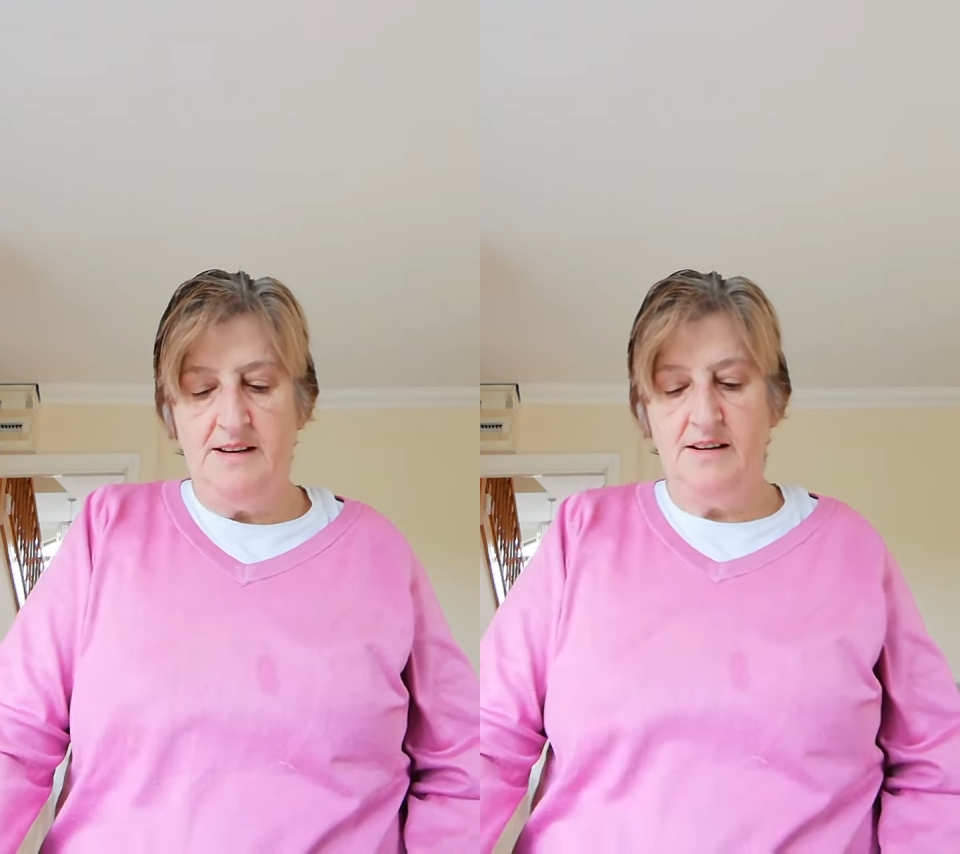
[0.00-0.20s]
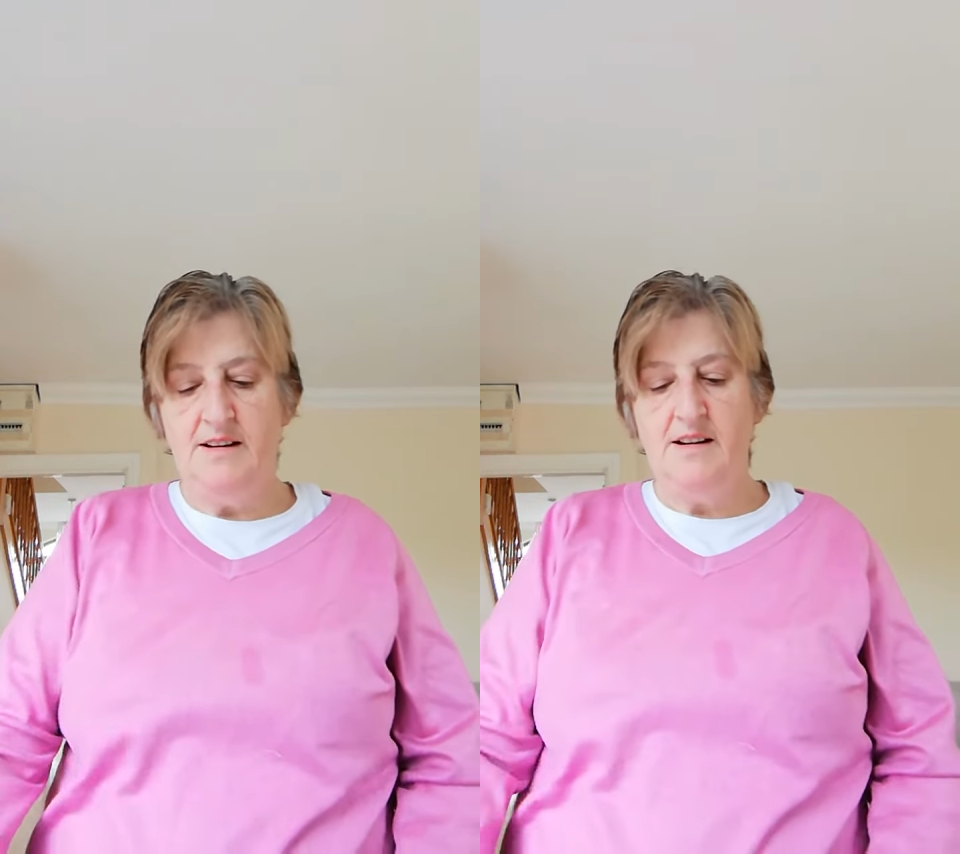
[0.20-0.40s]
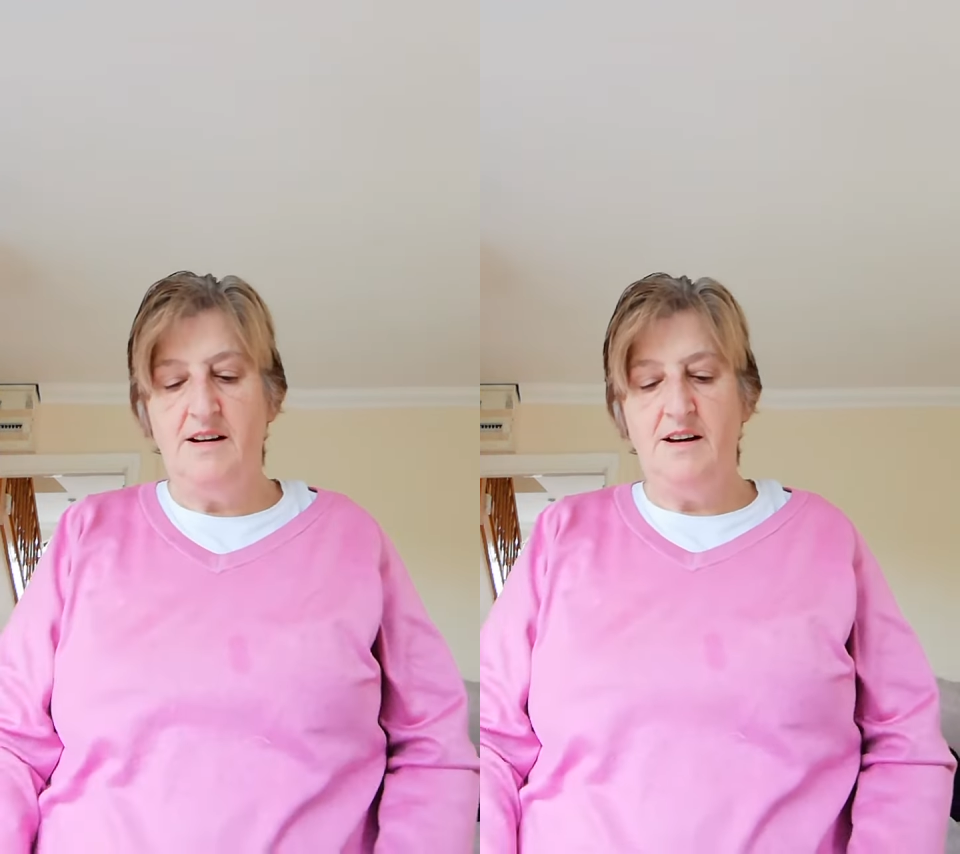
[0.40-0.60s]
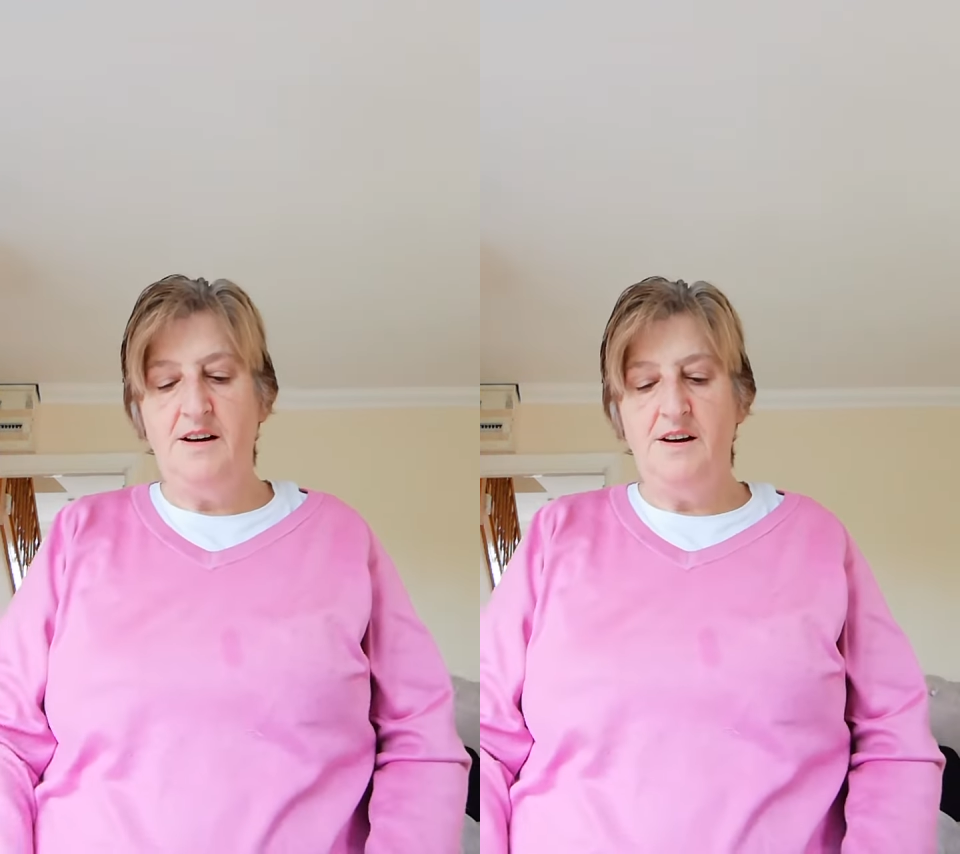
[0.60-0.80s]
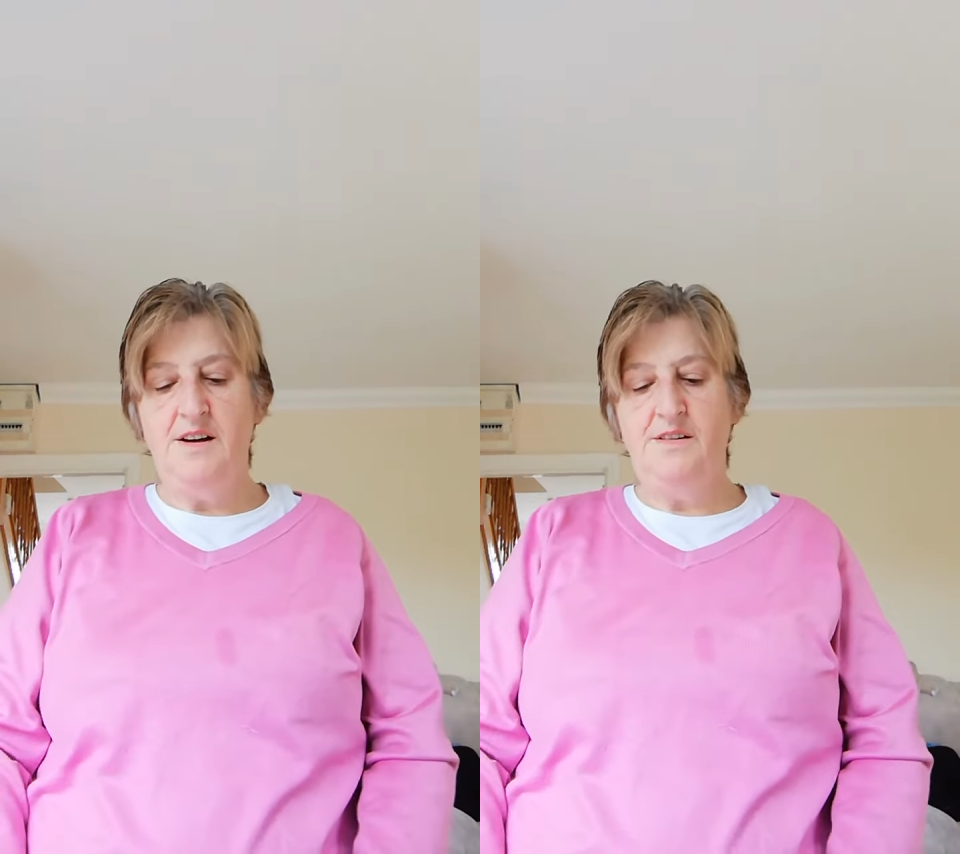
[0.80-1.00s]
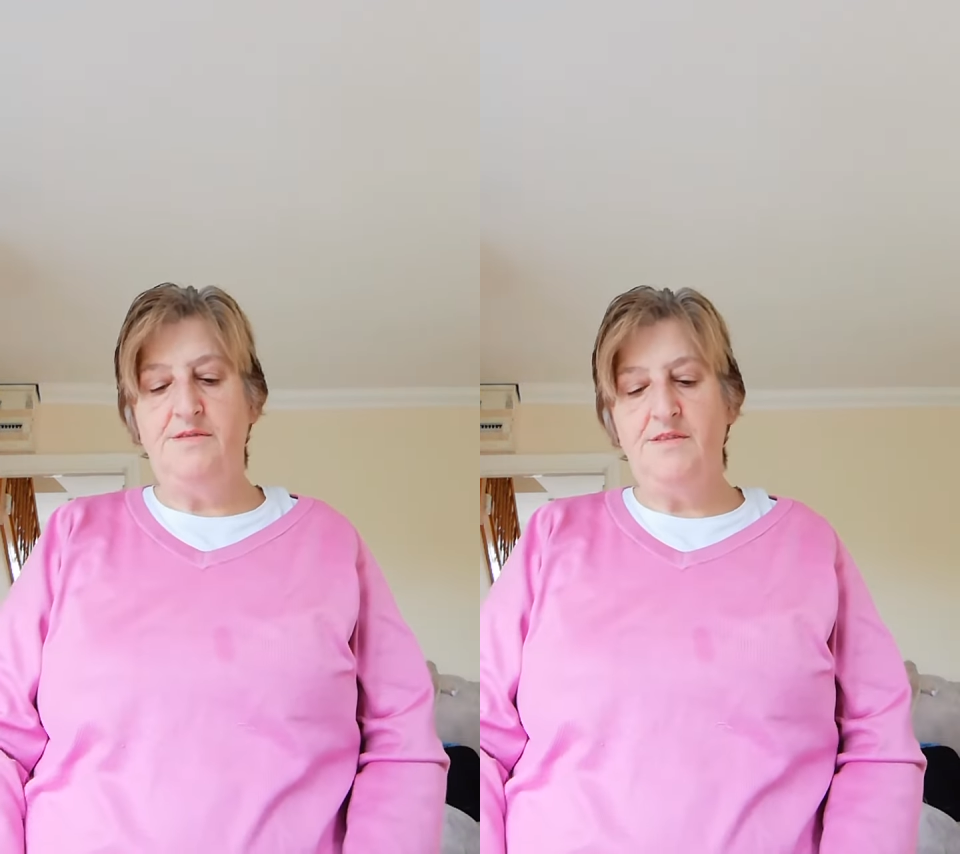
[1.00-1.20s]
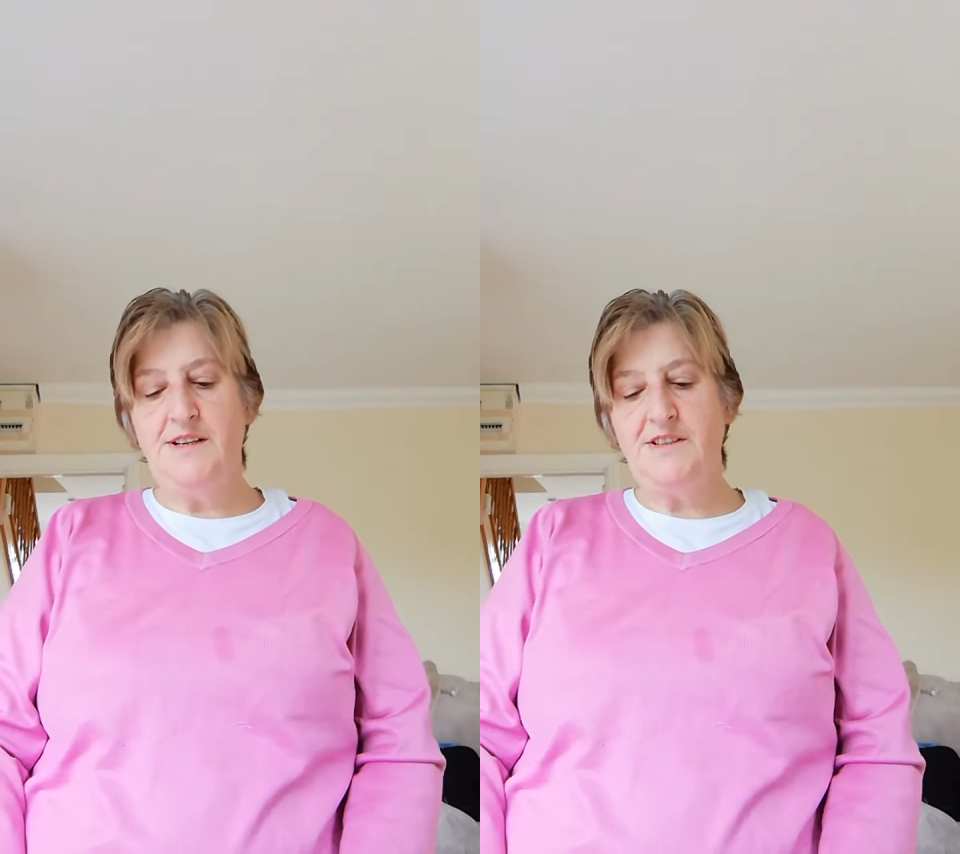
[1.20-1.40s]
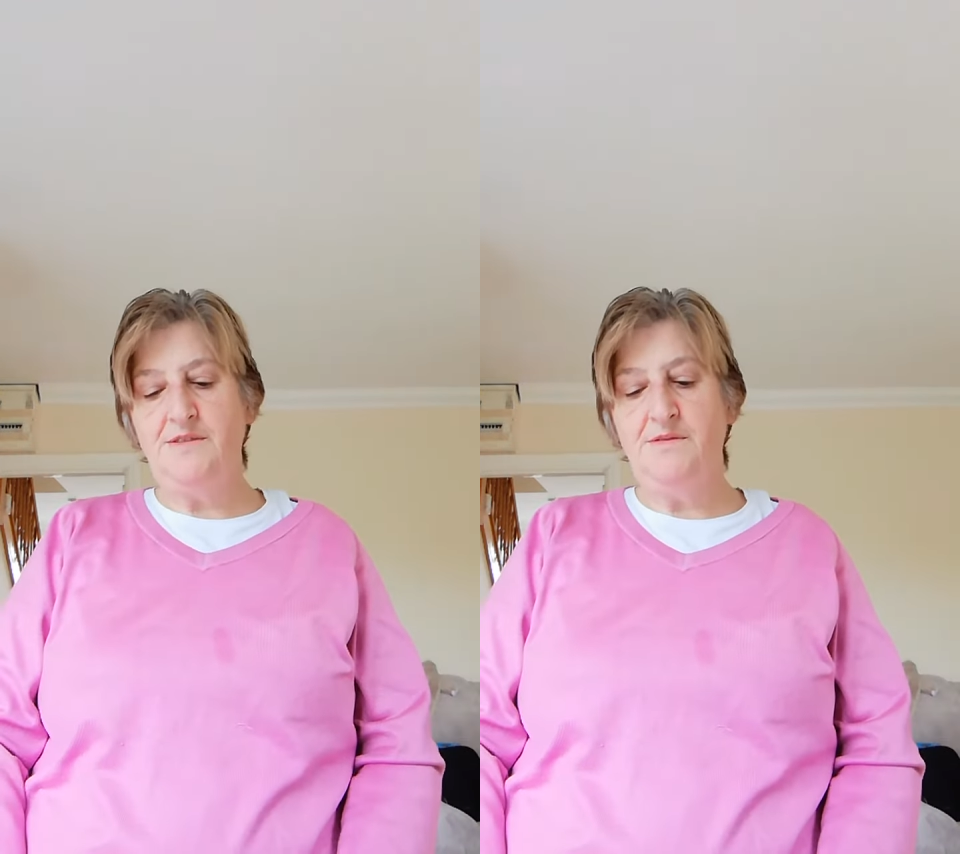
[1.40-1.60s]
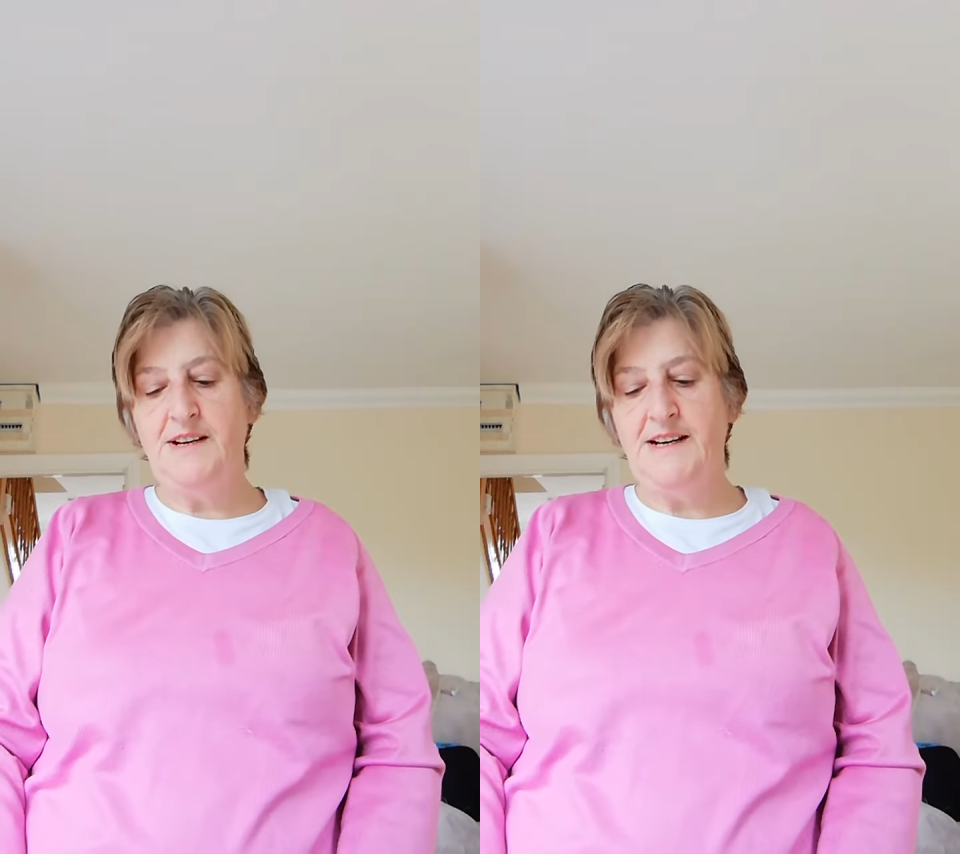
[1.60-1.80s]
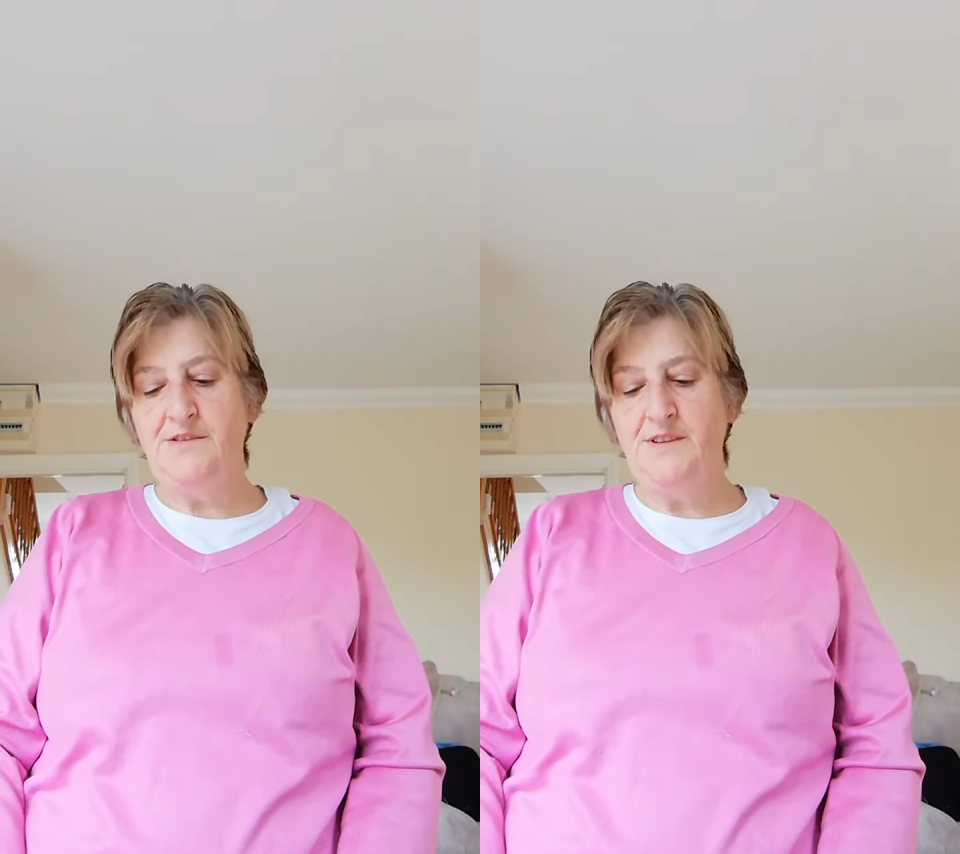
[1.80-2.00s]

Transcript: love was a red,